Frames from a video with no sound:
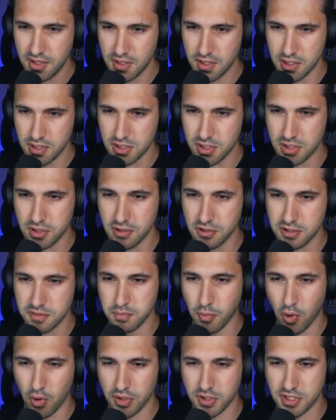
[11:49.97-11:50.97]
He just looks
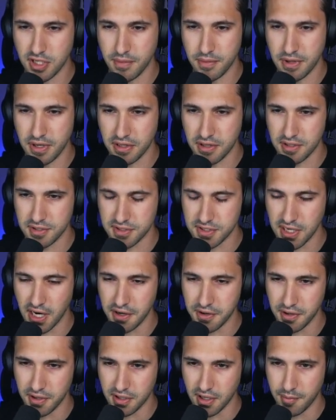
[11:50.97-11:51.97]
more intimidating than Psyduck.